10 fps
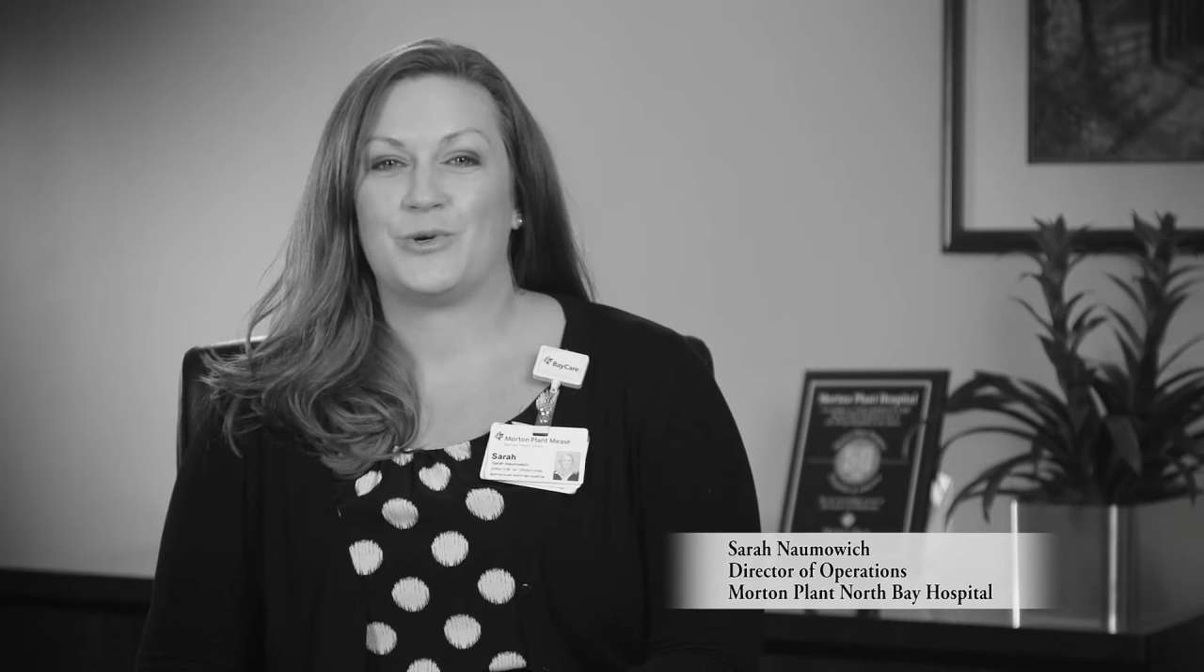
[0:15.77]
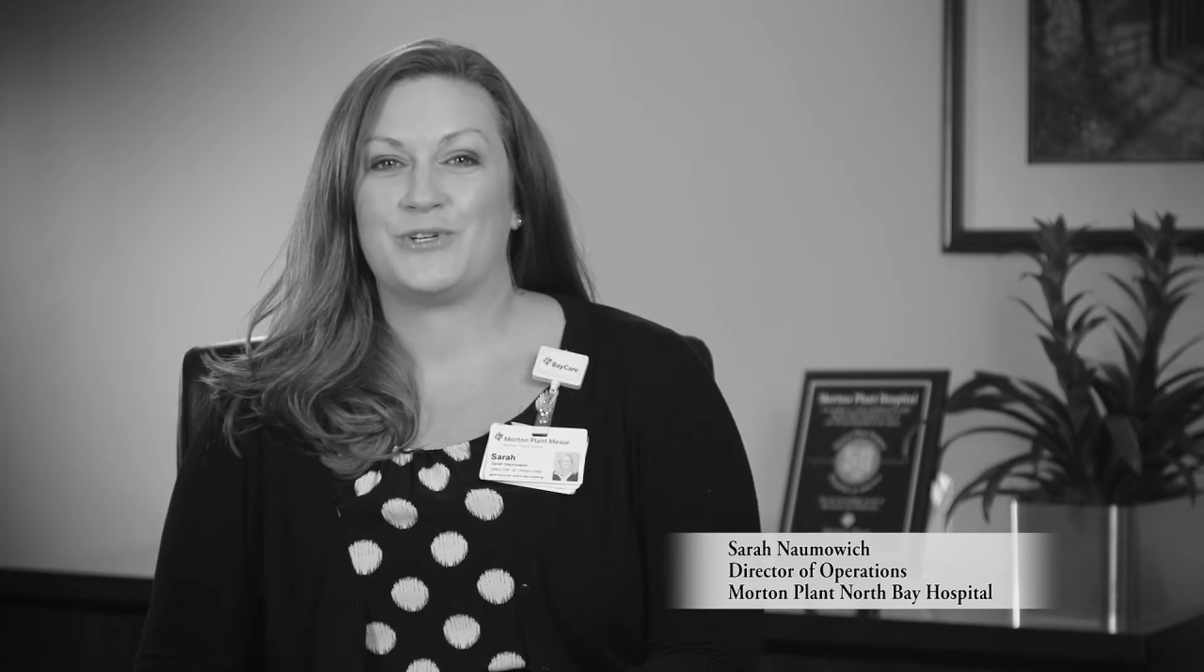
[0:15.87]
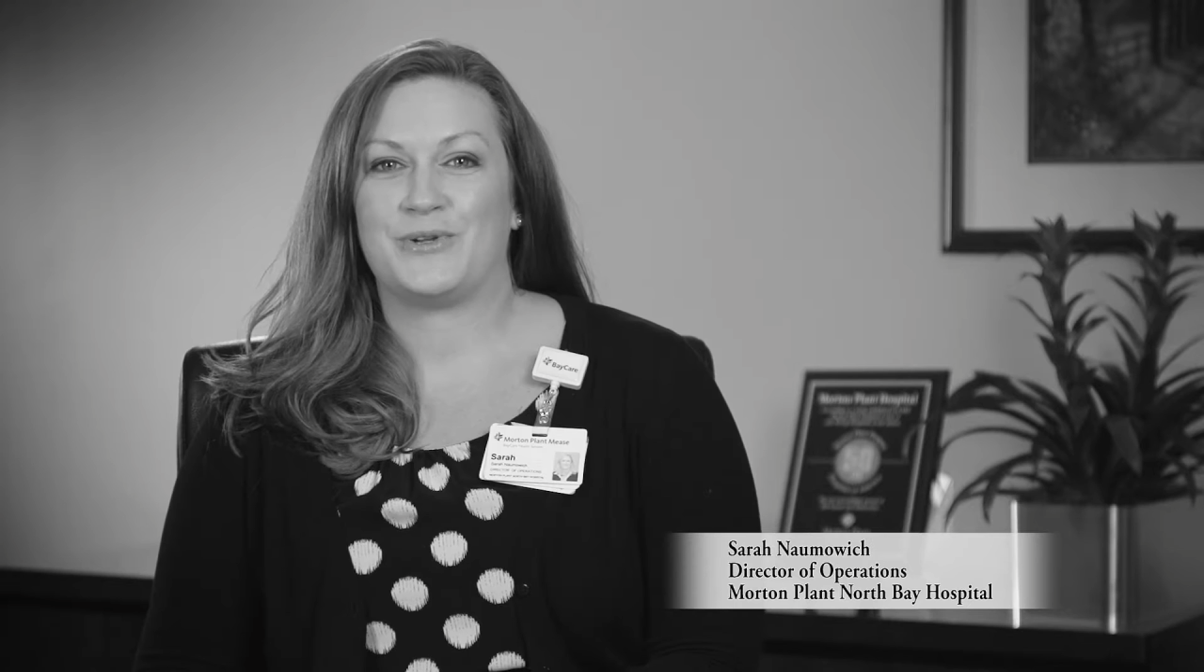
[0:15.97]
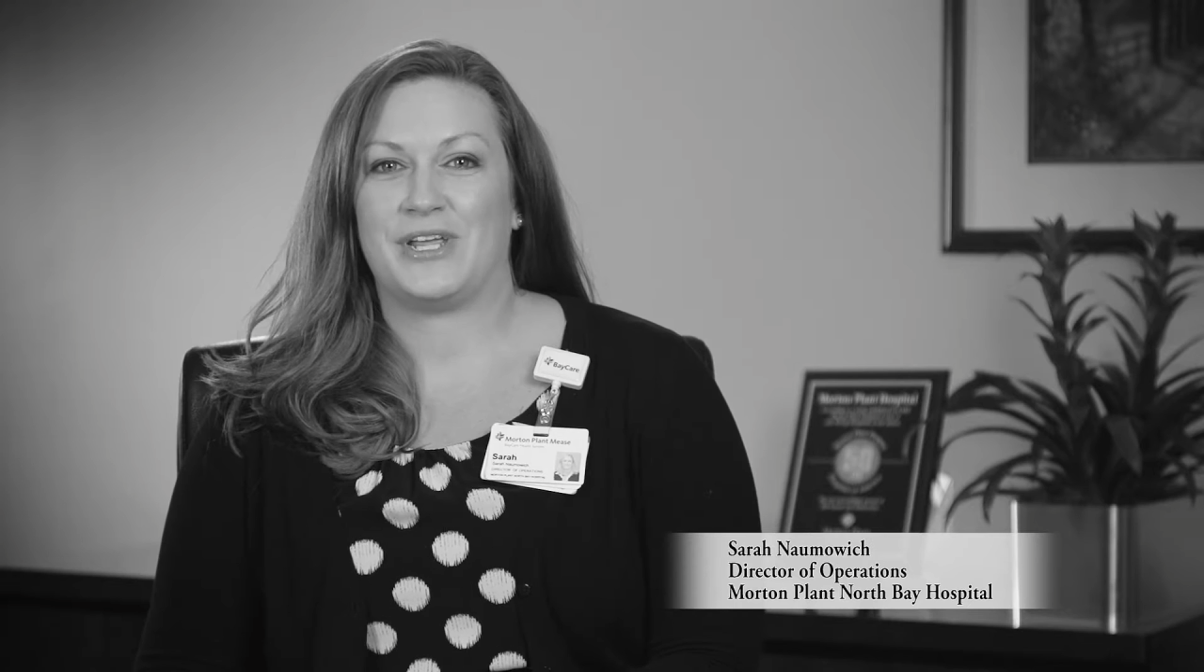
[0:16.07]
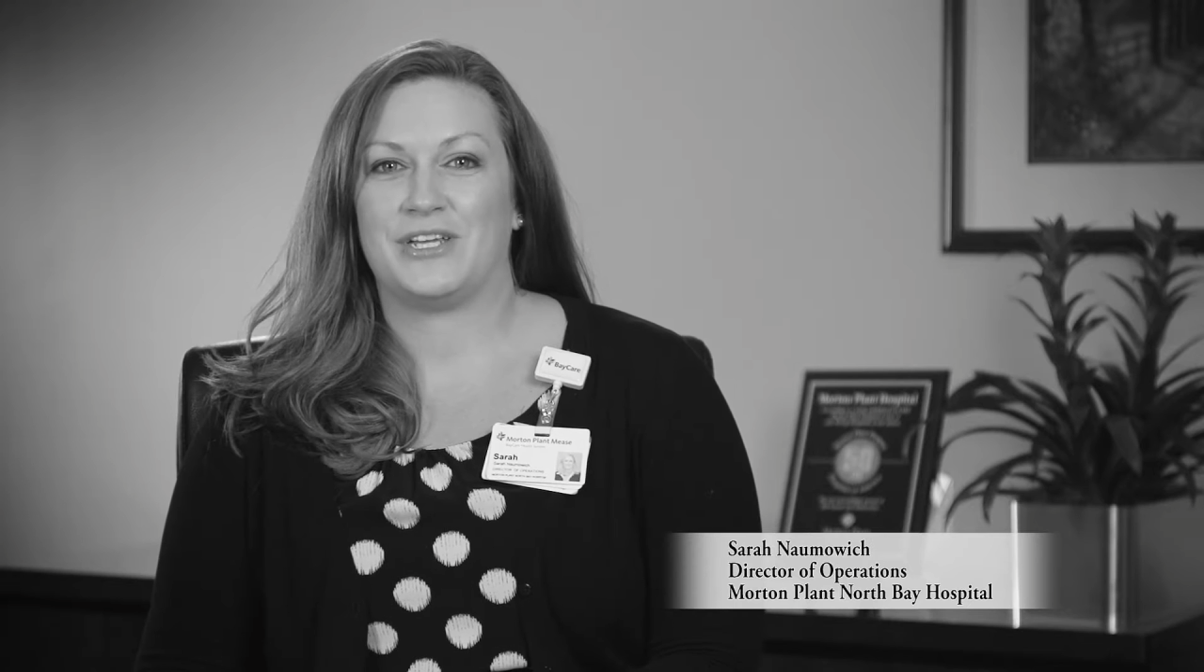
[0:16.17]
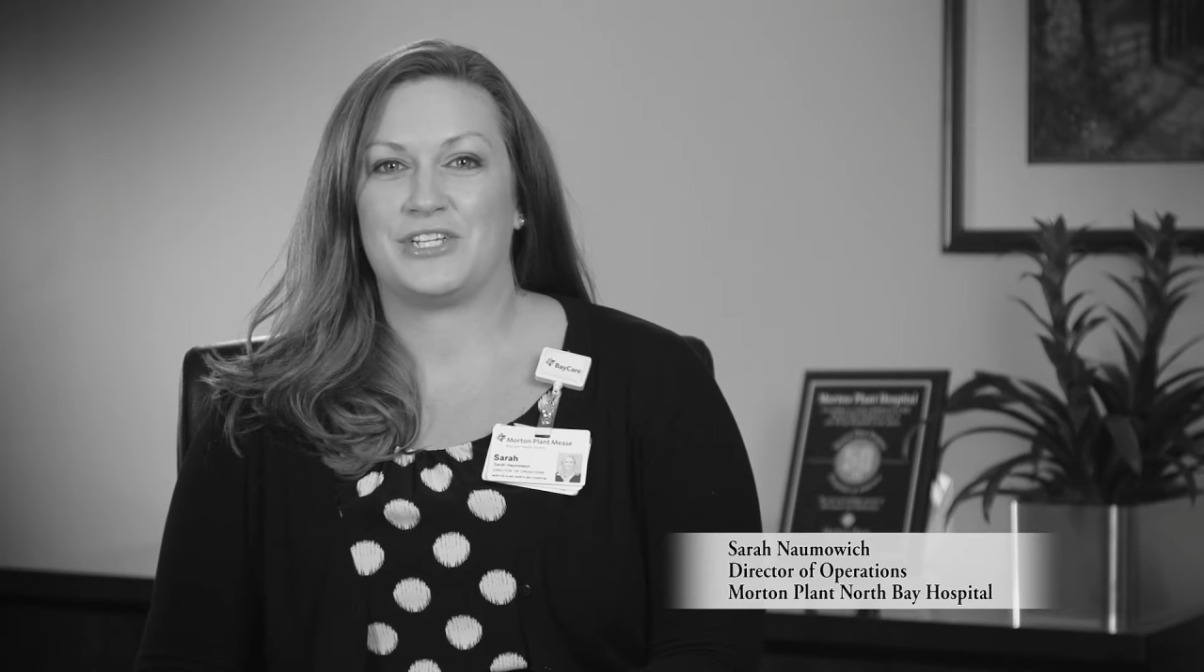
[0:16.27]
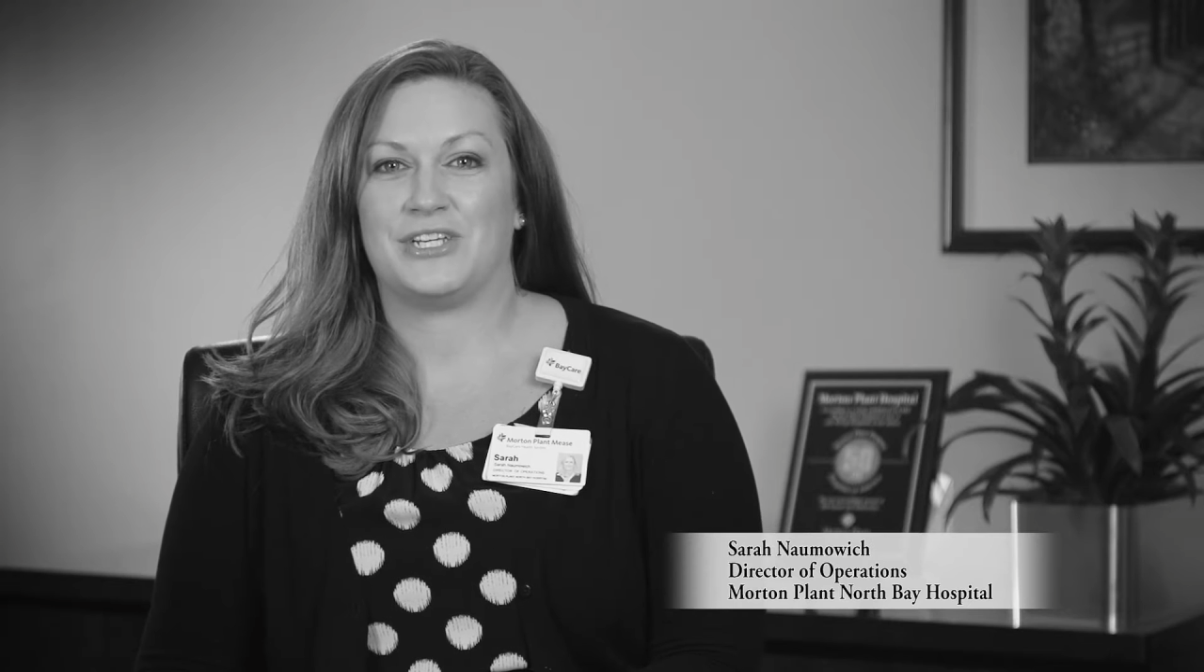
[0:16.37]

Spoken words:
Your donation